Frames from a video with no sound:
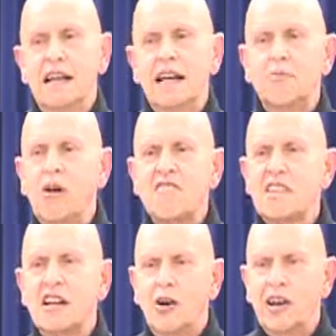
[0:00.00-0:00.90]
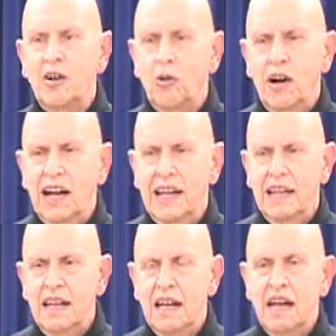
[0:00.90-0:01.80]
It wasn't going away.
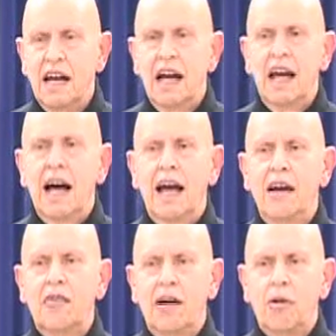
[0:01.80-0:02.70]
Here